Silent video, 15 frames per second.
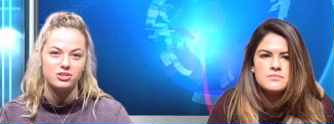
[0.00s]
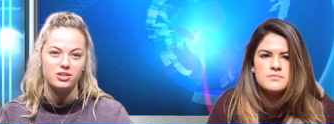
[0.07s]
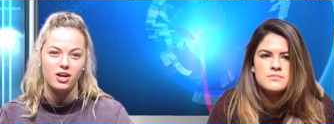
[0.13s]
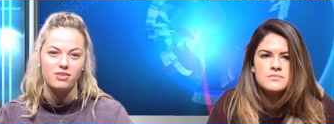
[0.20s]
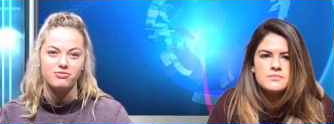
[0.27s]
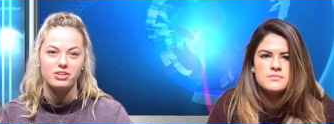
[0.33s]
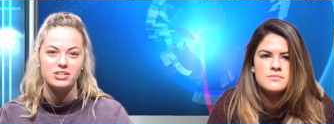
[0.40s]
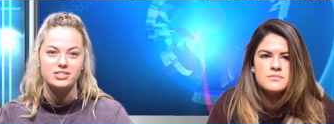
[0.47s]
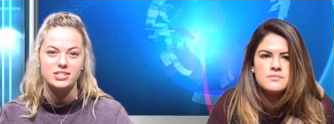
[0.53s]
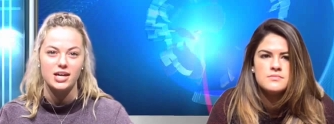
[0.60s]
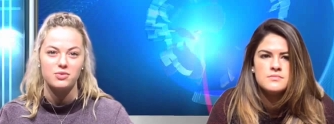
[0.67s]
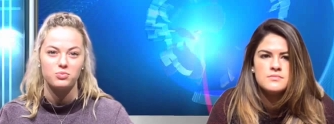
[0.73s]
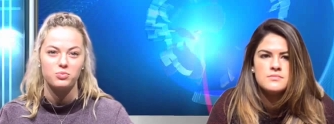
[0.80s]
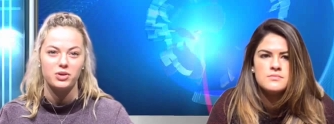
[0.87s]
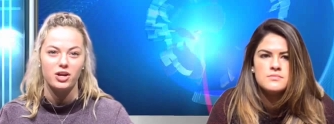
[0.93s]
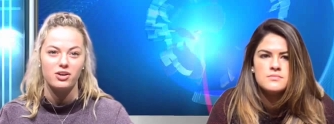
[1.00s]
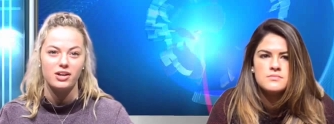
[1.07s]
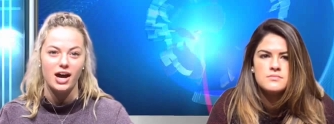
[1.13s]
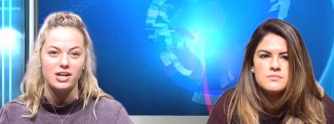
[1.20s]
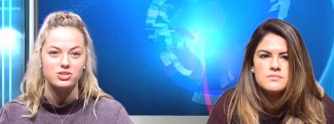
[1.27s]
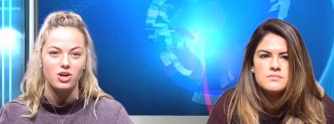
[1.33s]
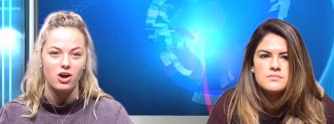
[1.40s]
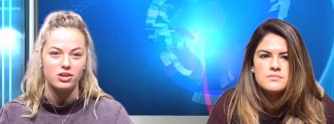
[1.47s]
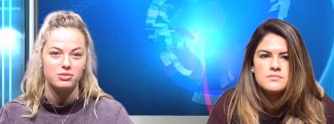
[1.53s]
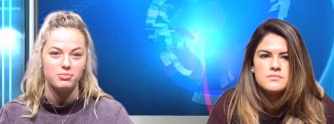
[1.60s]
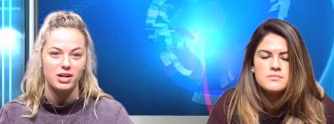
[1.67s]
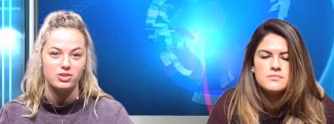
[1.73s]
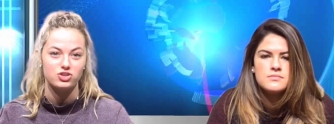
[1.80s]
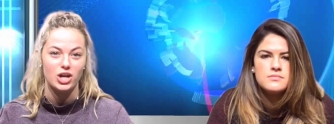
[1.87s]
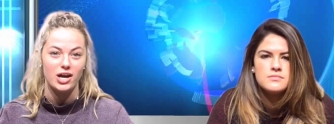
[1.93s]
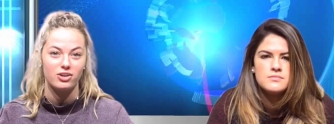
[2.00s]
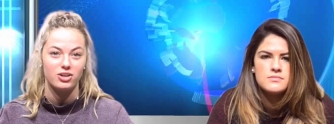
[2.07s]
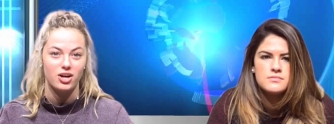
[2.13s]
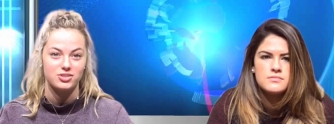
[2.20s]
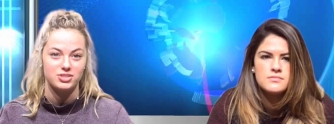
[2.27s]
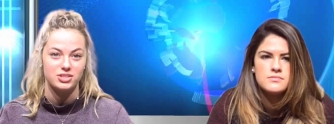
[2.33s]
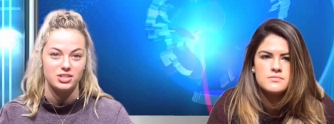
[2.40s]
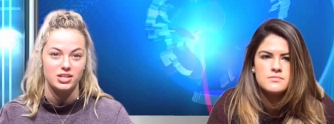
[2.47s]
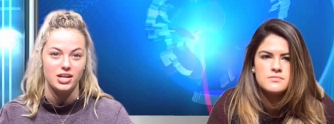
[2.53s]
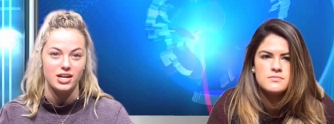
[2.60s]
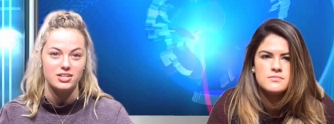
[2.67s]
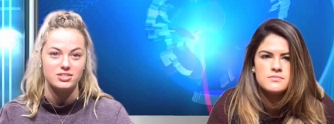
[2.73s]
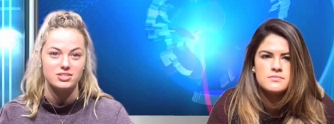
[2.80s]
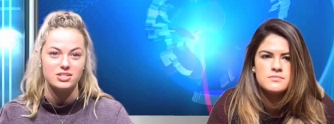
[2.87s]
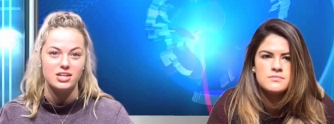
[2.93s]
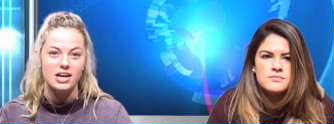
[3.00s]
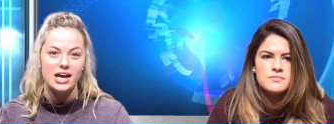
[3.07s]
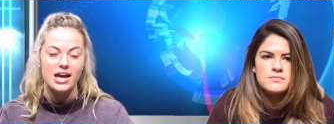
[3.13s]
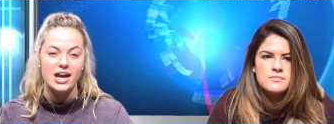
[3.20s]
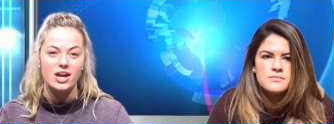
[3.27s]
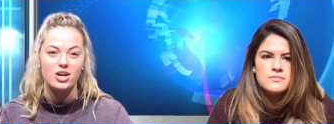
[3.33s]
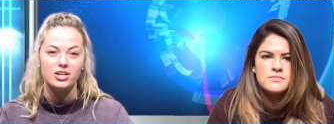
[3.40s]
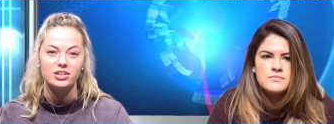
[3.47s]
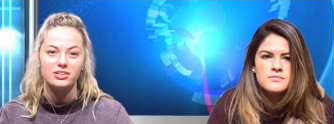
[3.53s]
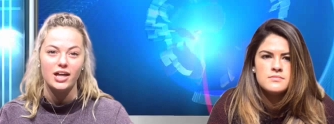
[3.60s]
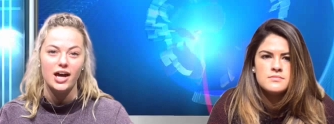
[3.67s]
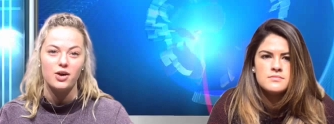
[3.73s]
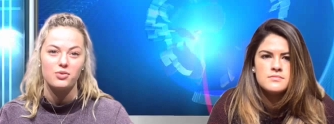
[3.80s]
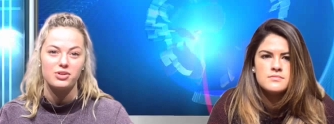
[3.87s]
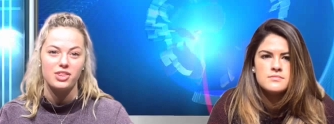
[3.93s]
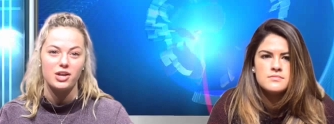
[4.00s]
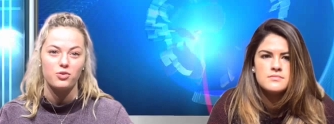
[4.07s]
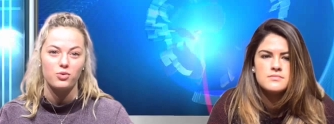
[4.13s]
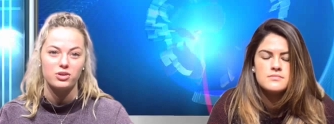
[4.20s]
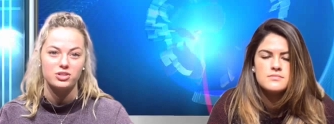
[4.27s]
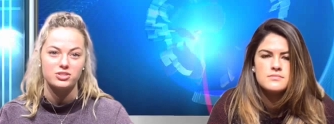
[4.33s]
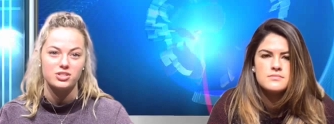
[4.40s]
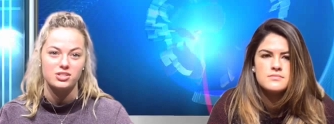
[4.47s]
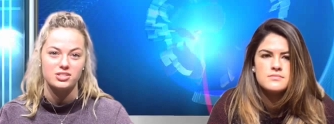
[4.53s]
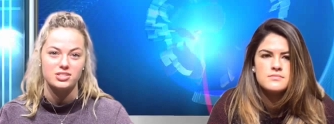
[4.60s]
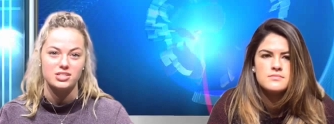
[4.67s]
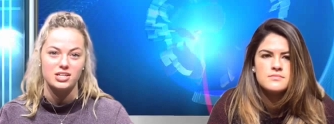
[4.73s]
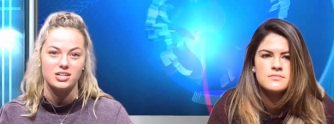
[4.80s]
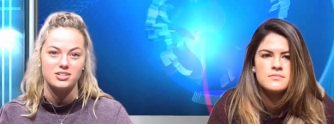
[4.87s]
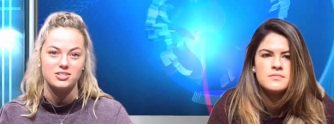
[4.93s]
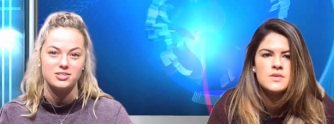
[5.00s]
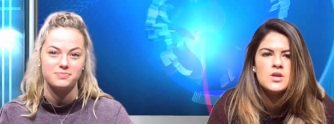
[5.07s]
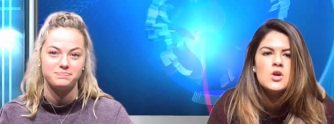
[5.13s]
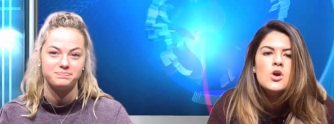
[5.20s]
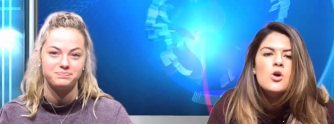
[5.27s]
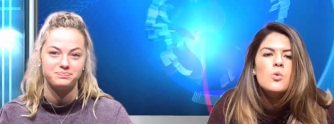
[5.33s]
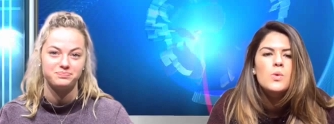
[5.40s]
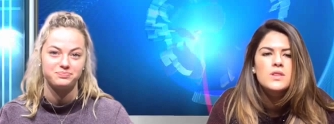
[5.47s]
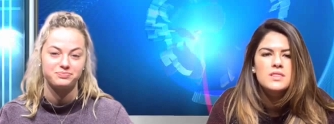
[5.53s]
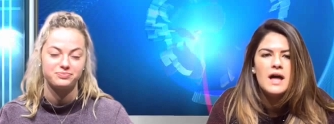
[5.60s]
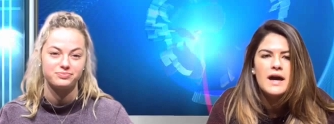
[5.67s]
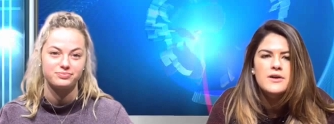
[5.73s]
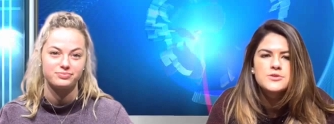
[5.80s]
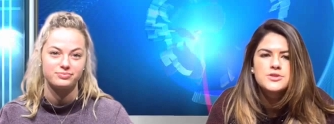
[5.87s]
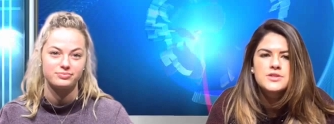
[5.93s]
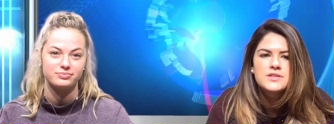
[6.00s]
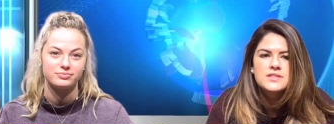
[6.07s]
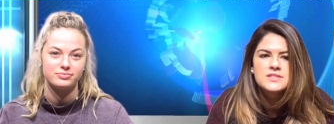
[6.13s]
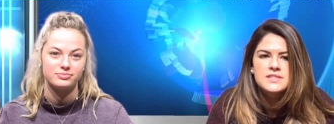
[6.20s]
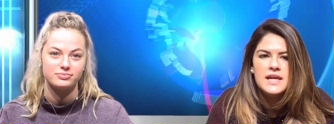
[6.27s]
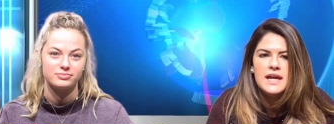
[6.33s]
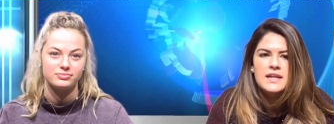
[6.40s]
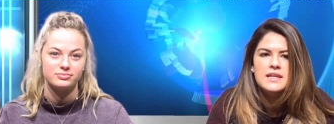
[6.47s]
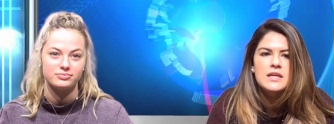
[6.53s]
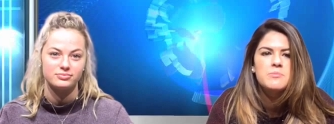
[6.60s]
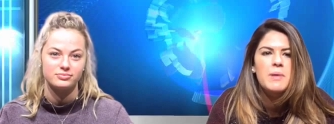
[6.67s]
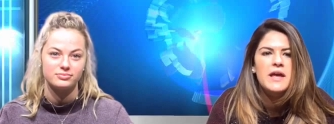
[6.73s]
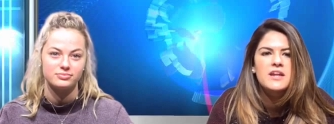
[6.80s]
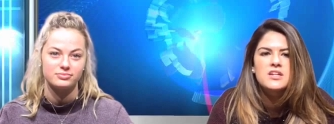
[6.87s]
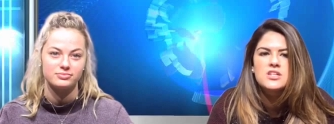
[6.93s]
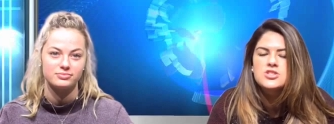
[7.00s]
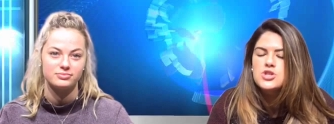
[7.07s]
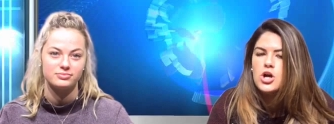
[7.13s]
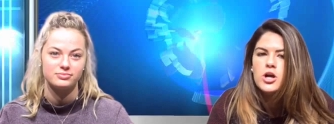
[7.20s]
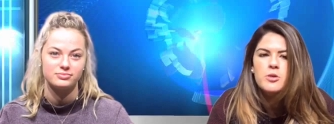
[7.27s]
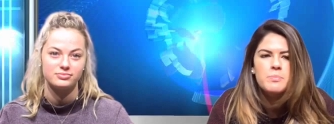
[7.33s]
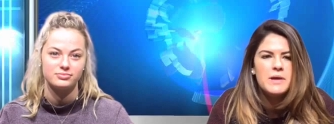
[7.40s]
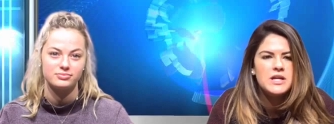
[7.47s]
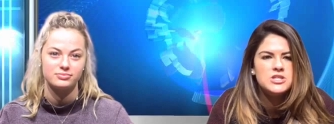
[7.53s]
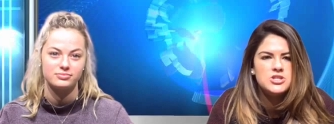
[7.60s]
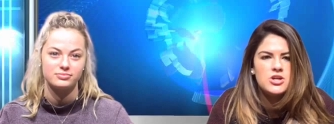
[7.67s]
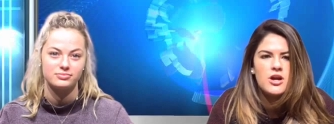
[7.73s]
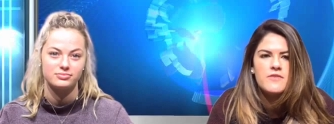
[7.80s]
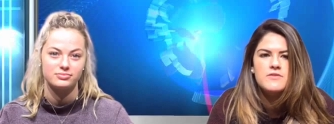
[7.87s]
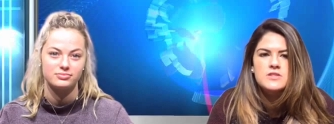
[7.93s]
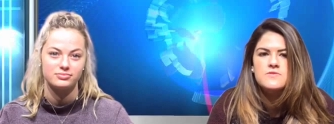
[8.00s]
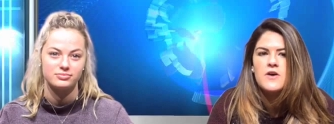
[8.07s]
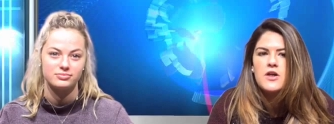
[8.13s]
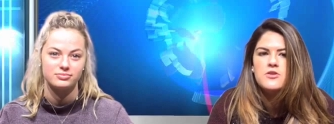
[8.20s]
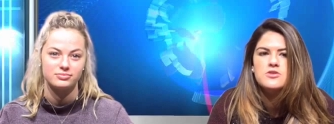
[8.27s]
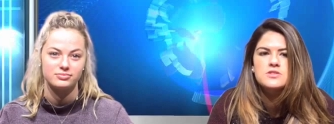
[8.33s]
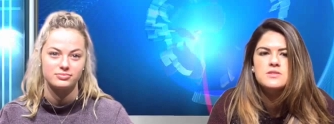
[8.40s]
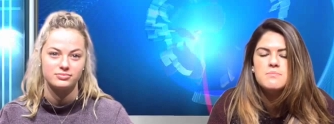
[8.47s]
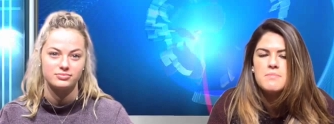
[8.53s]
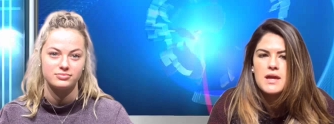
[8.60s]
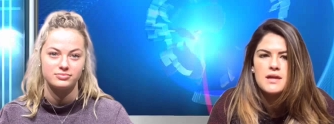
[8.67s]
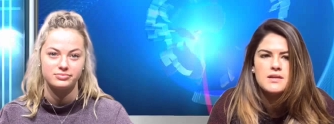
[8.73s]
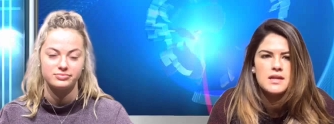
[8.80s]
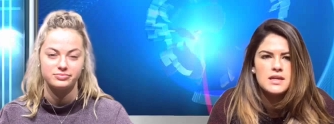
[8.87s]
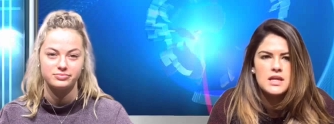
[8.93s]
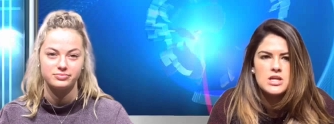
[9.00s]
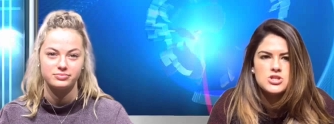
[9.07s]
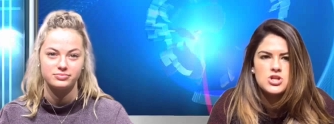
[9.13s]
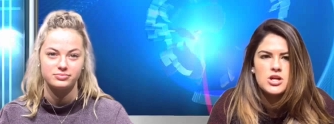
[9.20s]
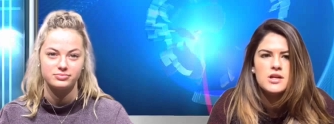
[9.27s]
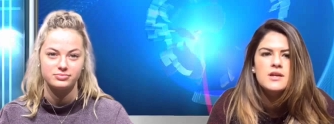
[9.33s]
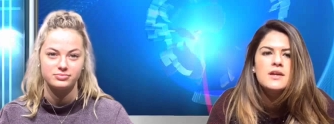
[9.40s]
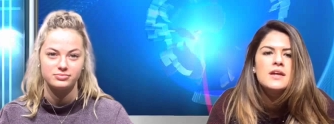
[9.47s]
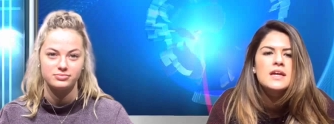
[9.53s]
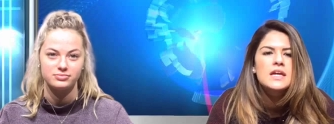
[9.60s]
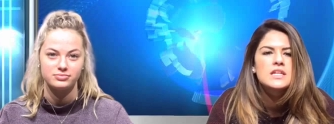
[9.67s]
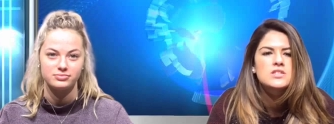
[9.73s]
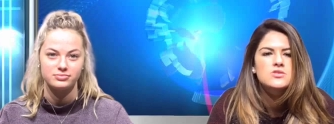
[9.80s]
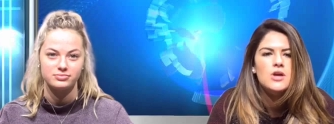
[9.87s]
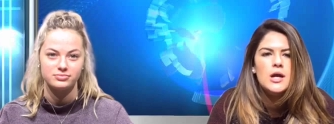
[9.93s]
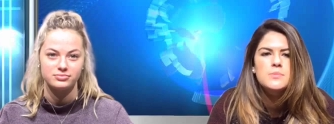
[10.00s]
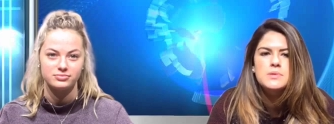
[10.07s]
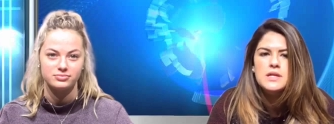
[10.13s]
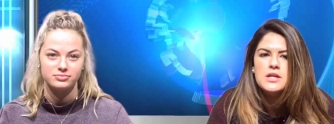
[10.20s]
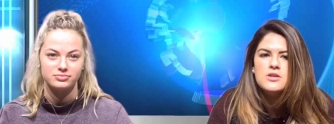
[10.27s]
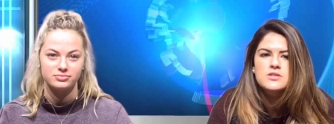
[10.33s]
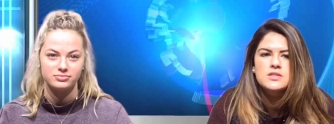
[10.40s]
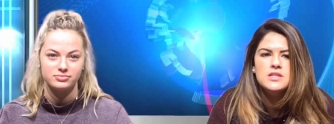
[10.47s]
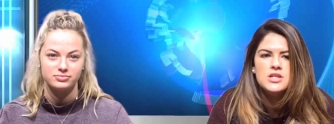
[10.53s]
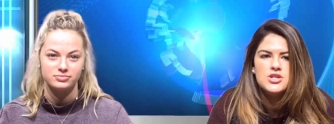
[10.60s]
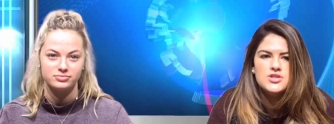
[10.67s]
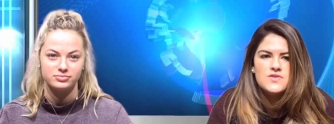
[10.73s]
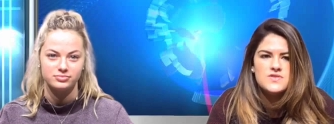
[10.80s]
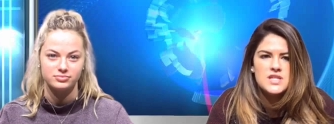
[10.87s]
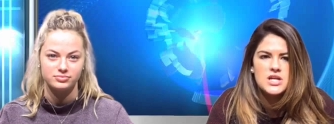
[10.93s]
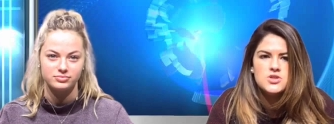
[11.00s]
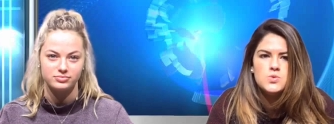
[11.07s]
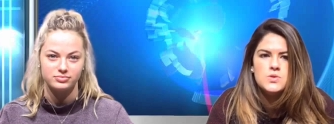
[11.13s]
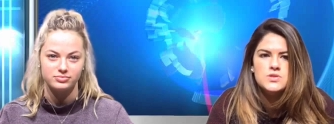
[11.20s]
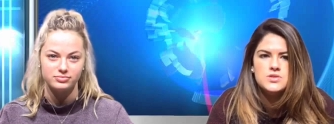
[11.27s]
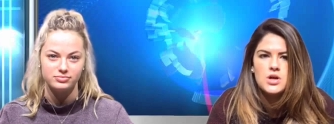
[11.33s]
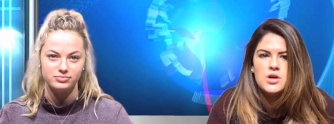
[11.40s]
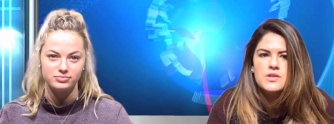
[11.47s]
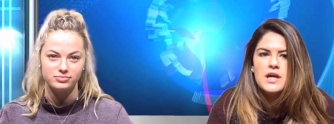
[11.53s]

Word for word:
Speaker 1: had heard enough and said, We are not talking about a child custody case. Eric and Lyle were then ordered to the stand.
Speaker 2: When Lyle took the stand, he painted a dark picture of his father's demanding nature. He described years and years of sexual